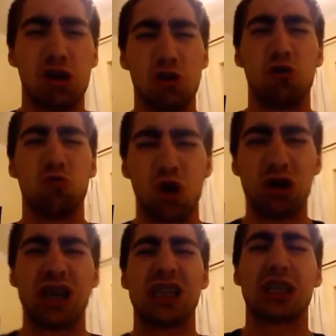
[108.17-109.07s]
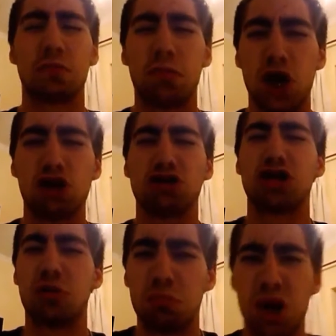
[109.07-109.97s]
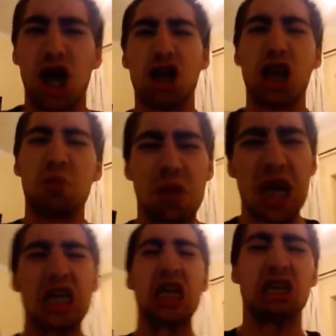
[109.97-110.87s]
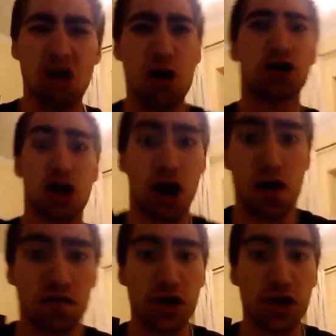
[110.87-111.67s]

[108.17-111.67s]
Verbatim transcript: You're only supposed to blow the bloody doors off.